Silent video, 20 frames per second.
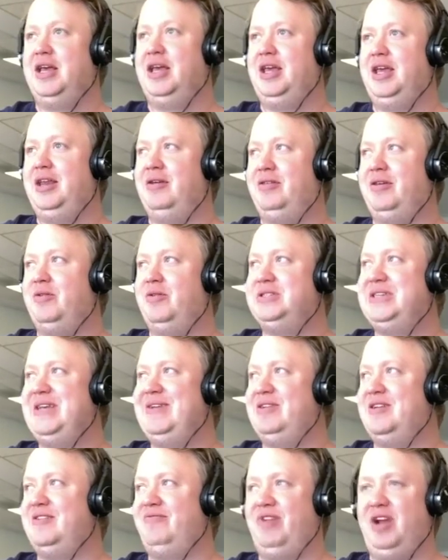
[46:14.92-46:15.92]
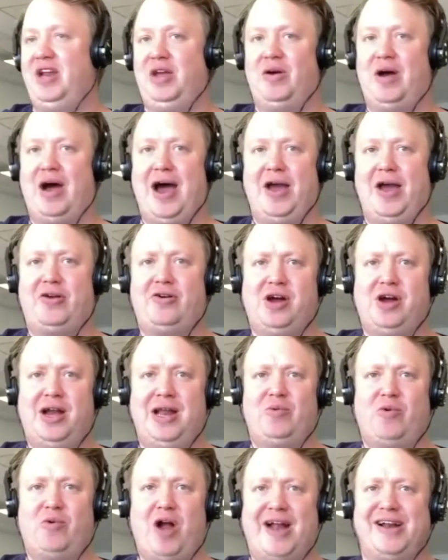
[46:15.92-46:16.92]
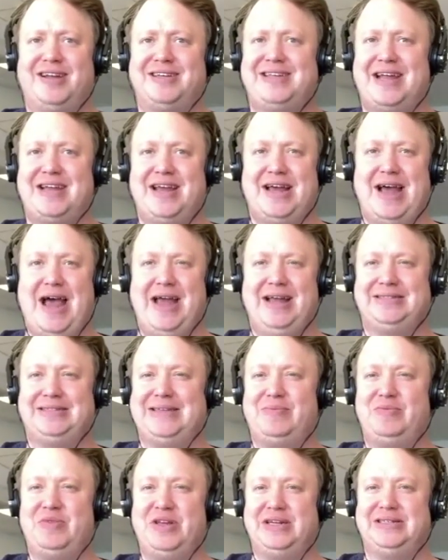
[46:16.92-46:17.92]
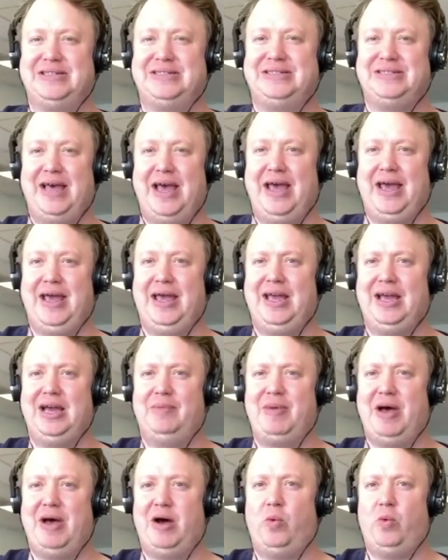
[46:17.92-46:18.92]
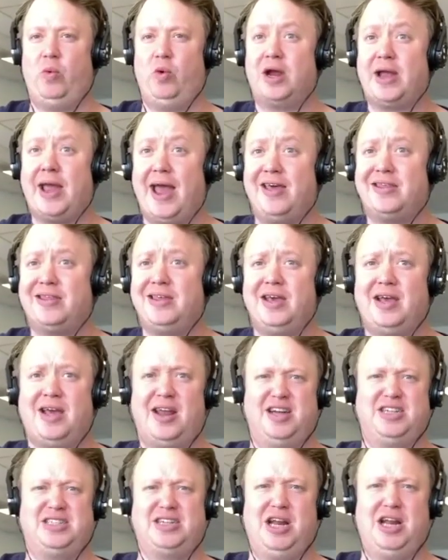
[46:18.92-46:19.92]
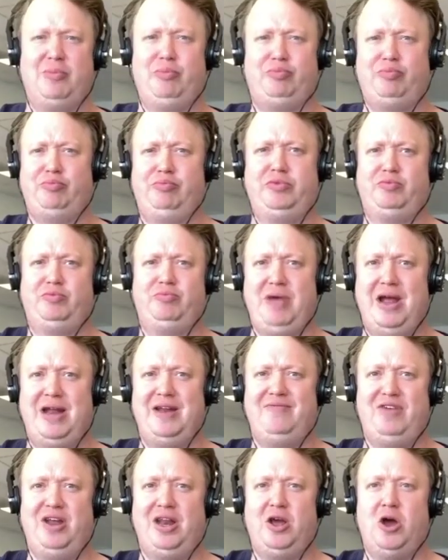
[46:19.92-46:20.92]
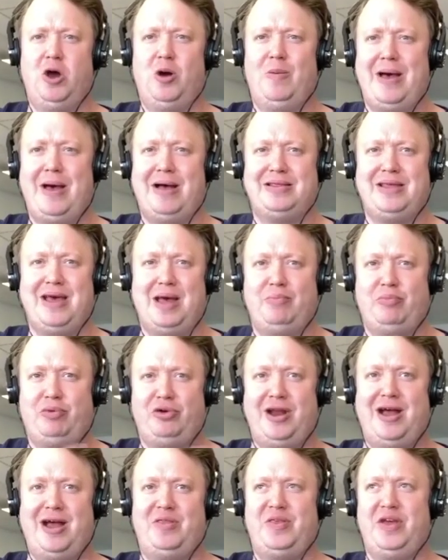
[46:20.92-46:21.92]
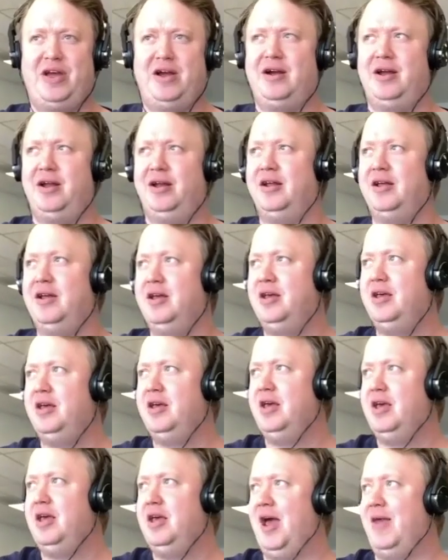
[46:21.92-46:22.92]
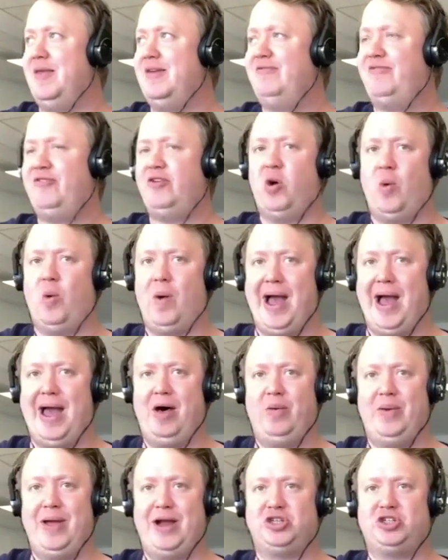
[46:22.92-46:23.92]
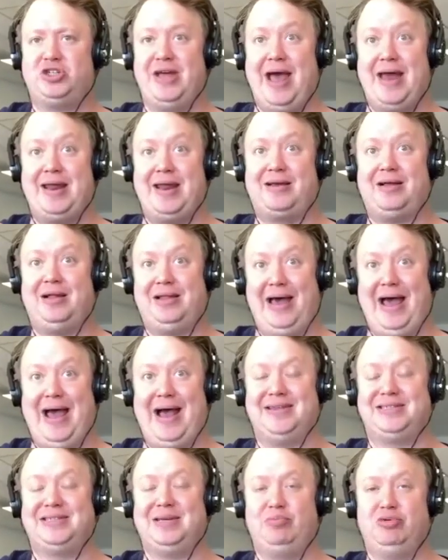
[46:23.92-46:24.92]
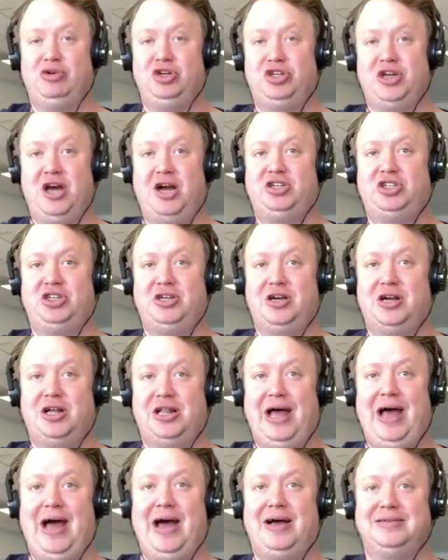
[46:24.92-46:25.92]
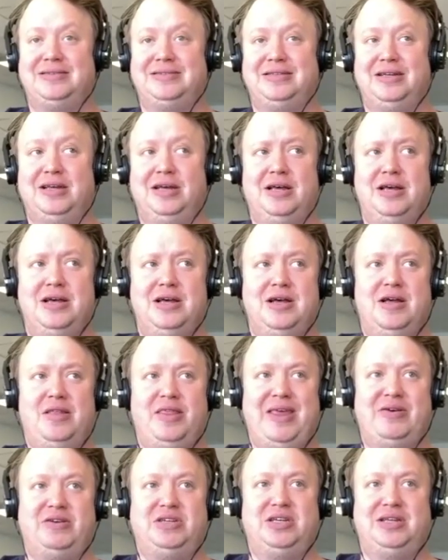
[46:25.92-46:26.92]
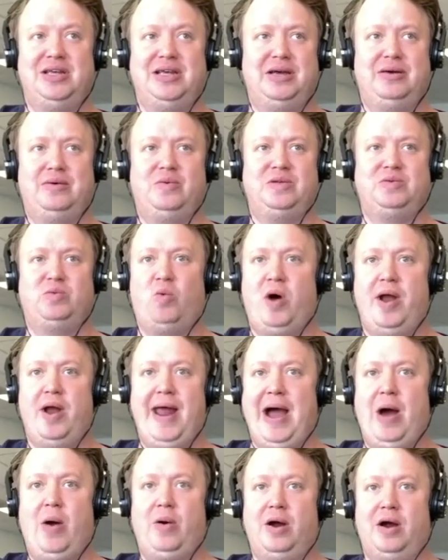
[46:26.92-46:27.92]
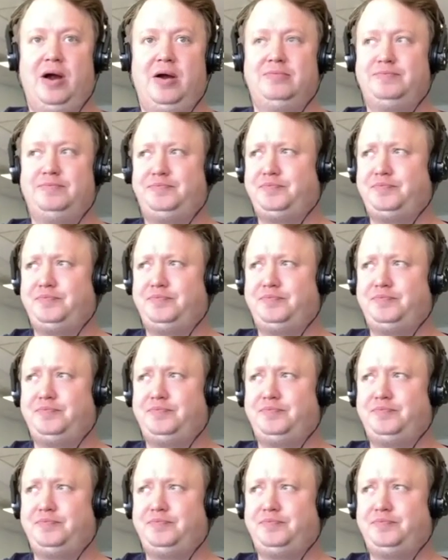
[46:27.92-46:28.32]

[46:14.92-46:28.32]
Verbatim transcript: You know, there was even a video I created where I just had something to say about work ethic, and I just kind of made a video about that and put it out there. And then for a while, we actually had a production class. It was 1 hour,